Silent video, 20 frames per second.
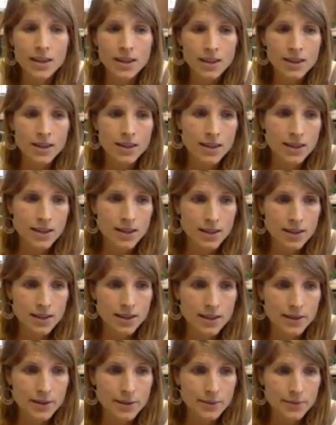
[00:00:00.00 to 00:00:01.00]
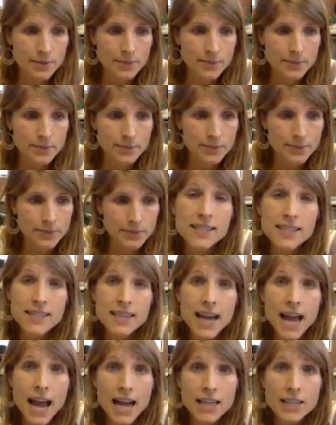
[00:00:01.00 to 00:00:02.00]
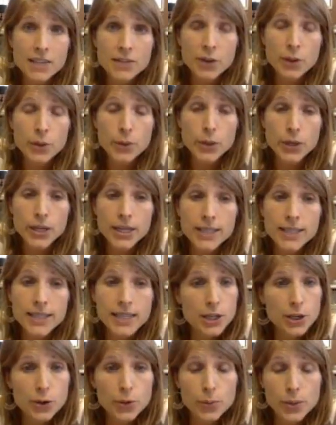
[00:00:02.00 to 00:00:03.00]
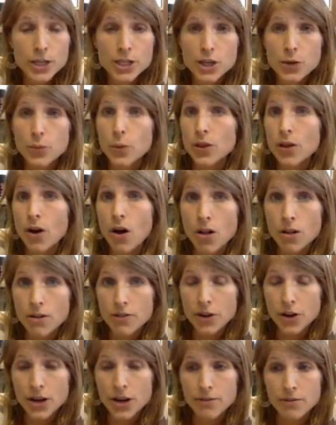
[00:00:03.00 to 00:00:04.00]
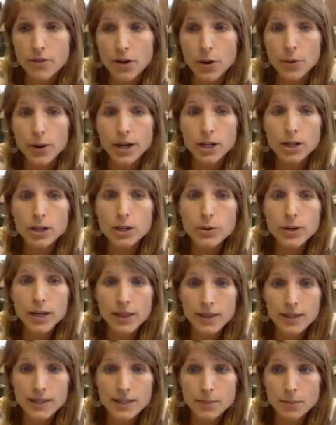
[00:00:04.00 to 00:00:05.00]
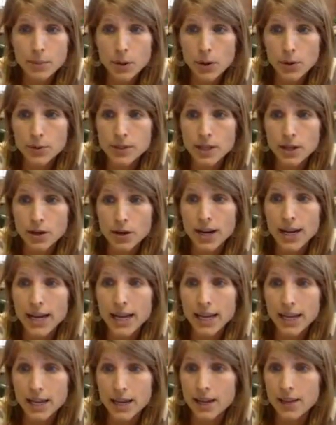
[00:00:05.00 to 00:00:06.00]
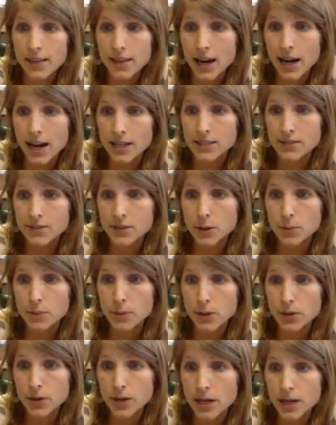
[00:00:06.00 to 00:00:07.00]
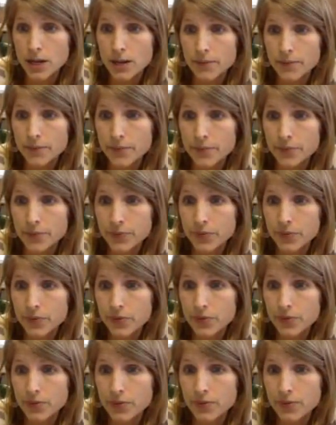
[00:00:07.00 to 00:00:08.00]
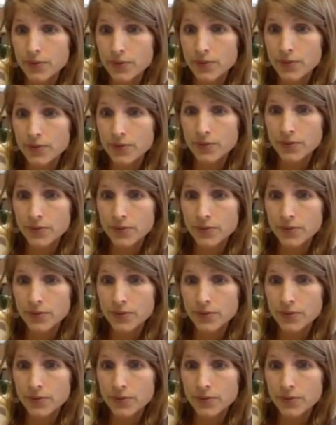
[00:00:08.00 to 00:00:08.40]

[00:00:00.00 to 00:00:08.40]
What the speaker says: will take you to a list of all of your existing active communities in your region that you've identified. You've identified the name, the coordinator, all of the